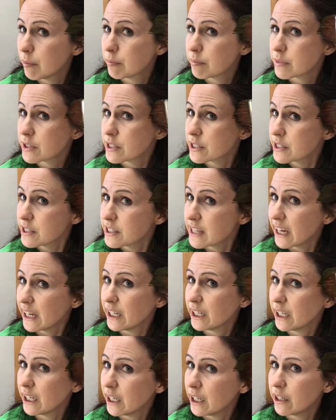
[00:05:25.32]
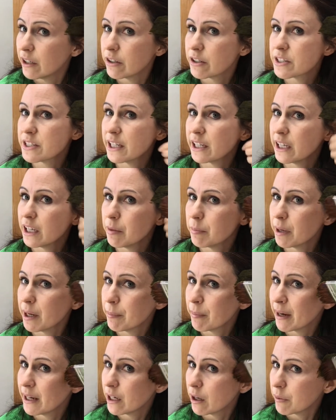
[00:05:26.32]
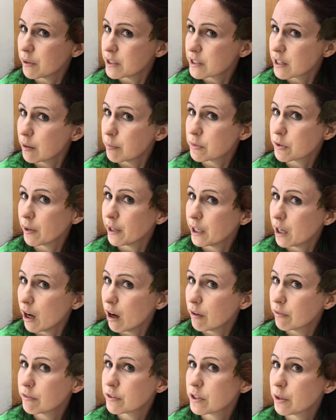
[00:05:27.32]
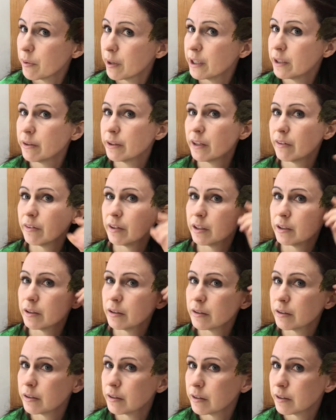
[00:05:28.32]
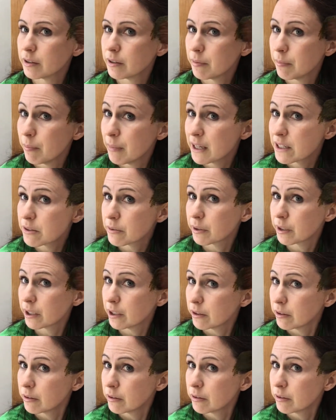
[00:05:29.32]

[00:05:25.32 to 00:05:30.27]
staining or sticking, but mine always comes right off, so I don't even mess with it.